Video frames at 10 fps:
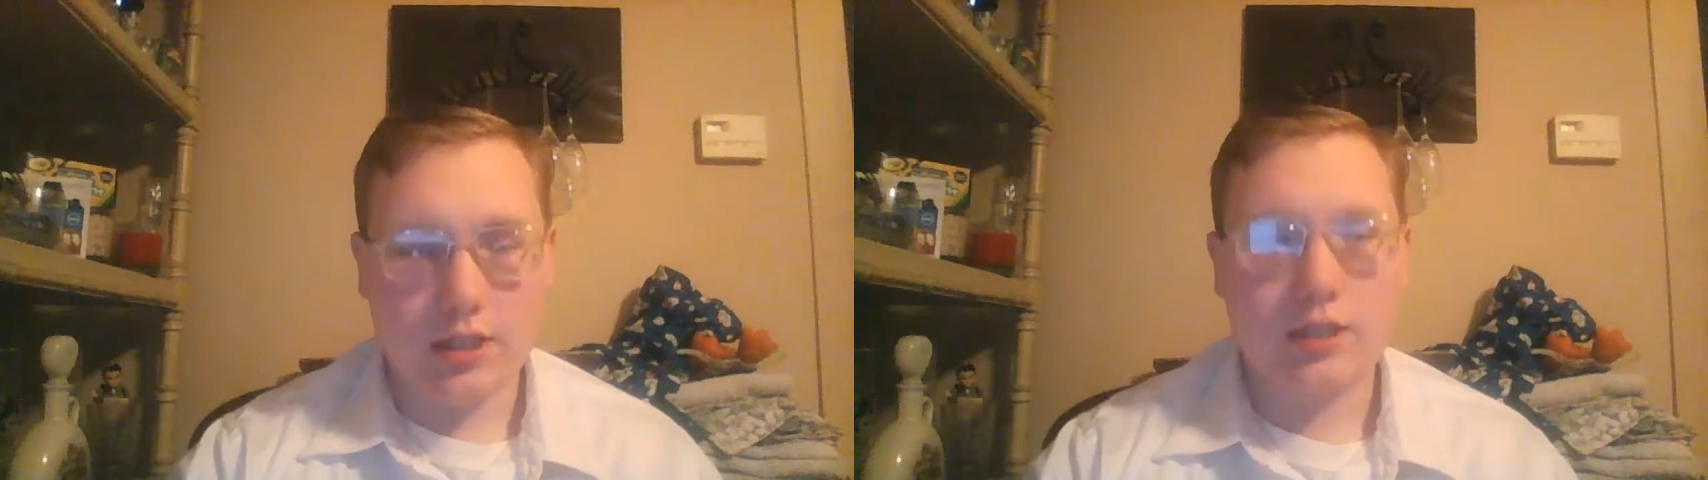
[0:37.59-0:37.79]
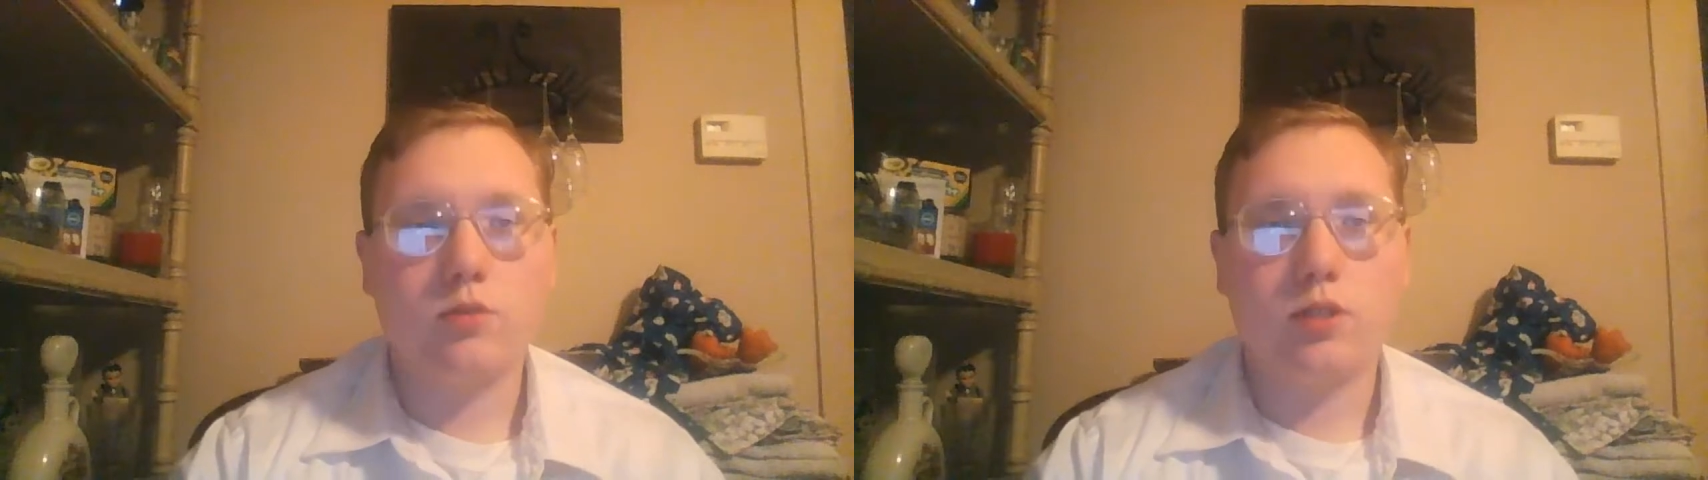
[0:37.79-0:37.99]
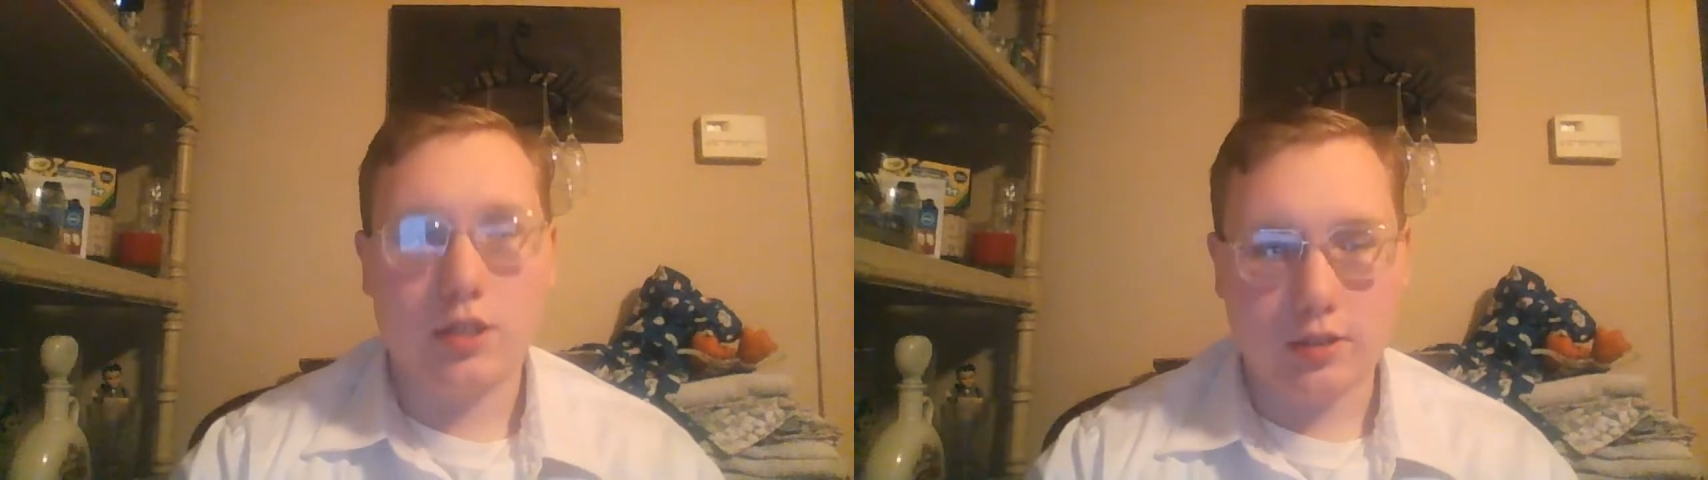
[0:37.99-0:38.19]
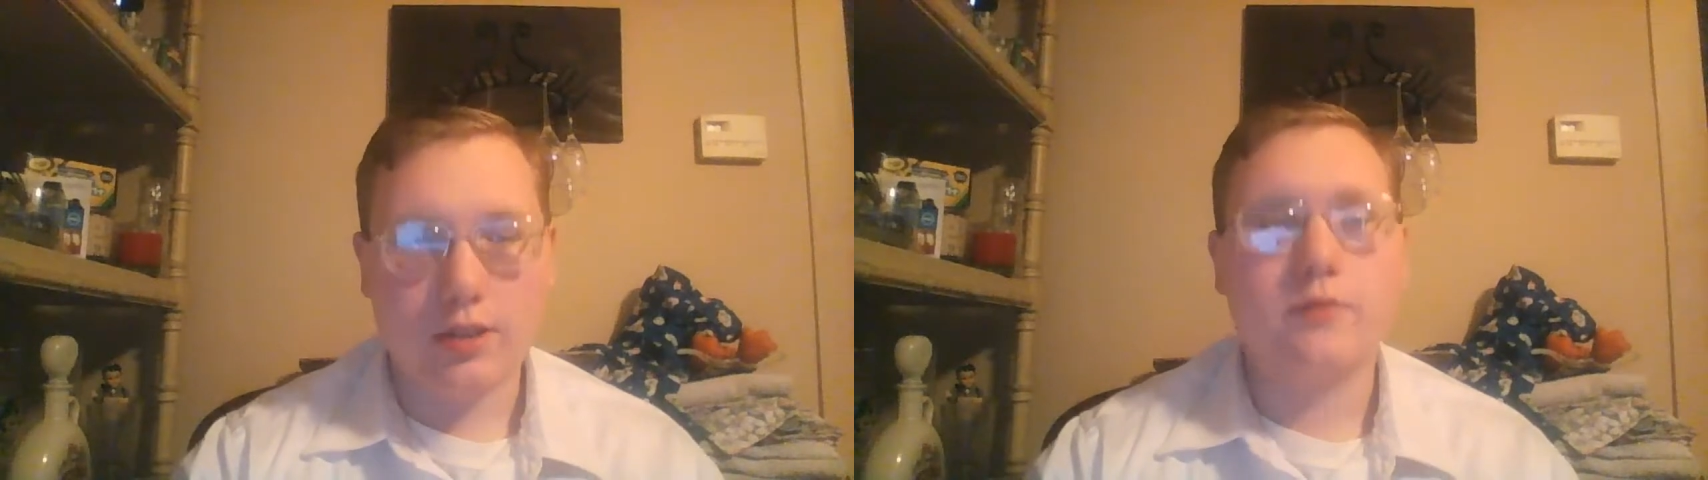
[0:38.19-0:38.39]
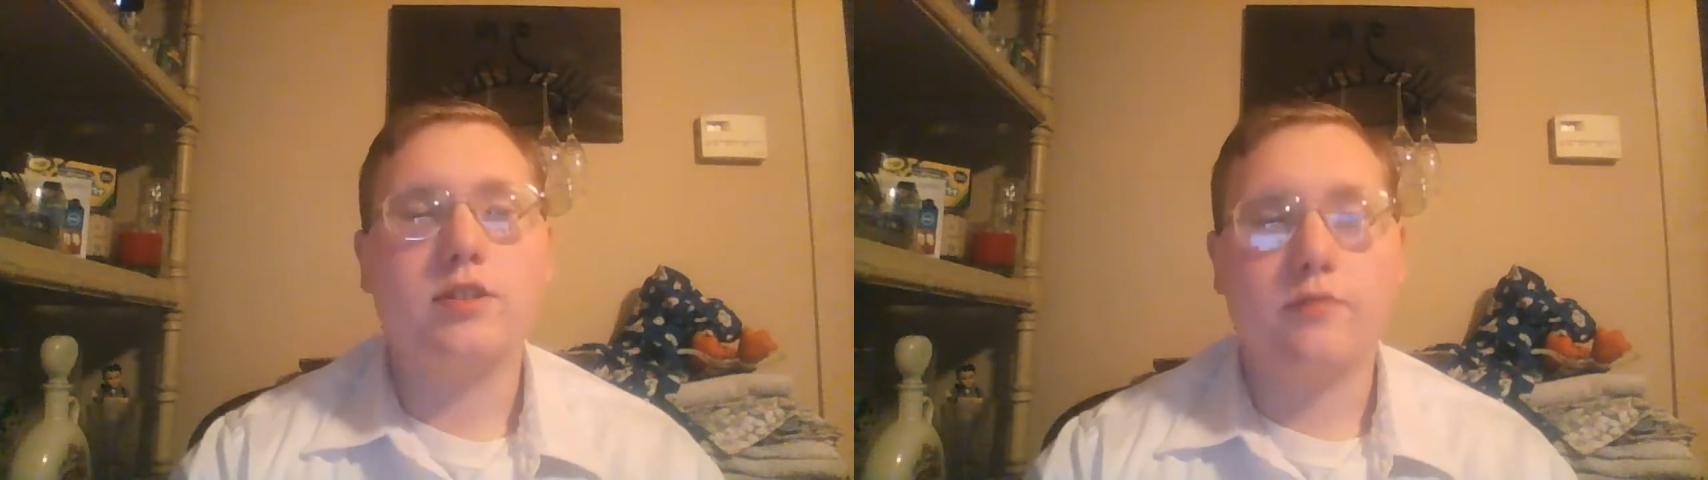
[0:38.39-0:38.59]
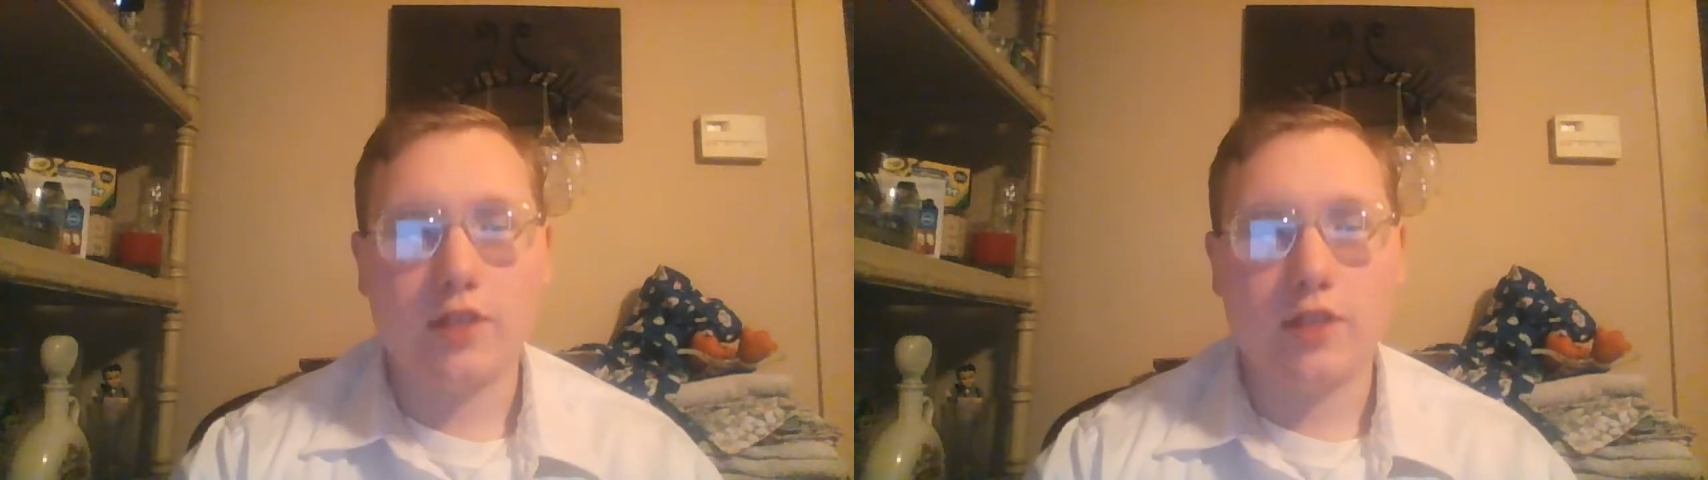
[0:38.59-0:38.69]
60, we'll give you 75,